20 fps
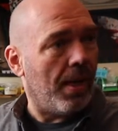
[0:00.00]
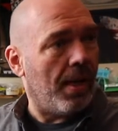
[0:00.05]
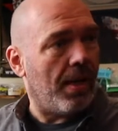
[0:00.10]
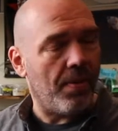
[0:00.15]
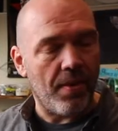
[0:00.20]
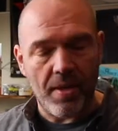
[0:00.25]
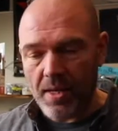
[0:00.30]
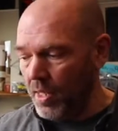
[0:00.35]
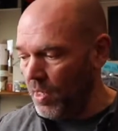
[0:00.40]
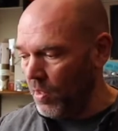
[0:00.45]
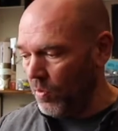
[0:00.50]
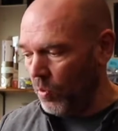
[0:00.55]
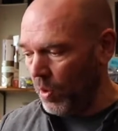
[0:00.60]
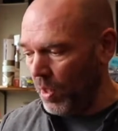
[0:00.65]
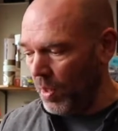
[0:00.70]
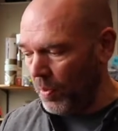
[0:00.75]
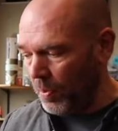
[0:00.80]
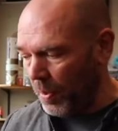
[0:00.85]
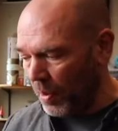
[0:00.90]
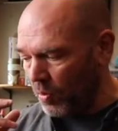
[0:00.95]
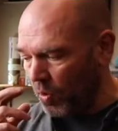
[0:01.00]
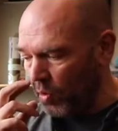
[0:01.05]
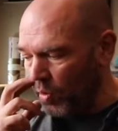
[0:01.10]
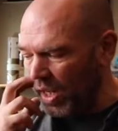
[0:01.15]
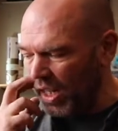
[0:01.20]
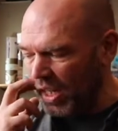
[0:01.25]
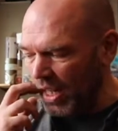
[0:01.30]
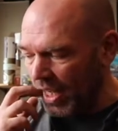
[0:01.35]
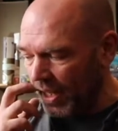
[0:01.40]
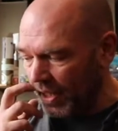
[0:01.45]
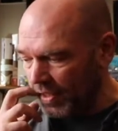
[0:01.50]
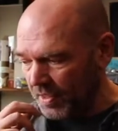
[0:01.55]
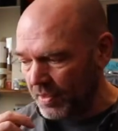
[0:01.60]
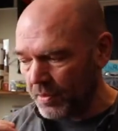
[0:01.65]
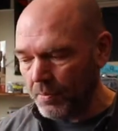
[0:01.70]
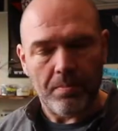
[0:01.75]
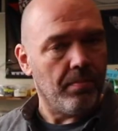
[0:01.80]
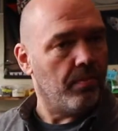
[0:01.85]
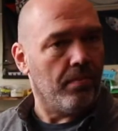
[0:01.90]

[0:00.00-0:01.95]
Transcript: and then we realize